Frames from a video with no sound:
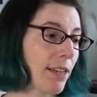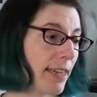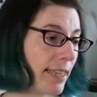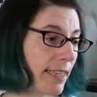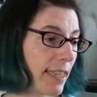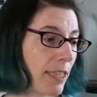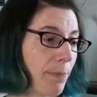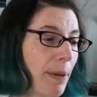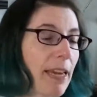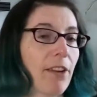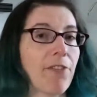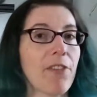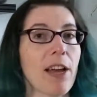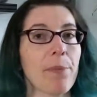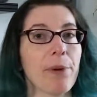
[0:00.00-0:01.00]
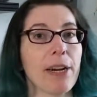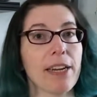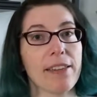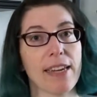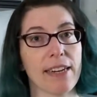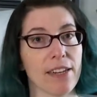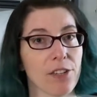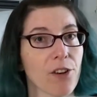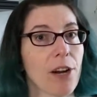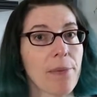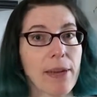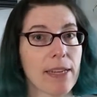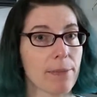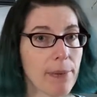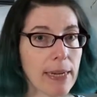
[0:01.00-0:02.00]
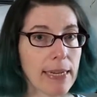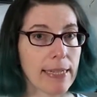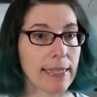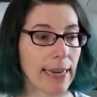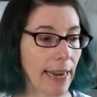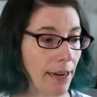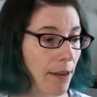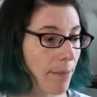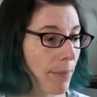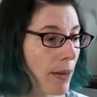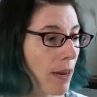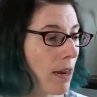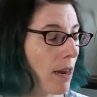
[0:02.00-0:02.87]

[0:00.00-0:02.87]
It's this pink fabric. They describe it as being denim.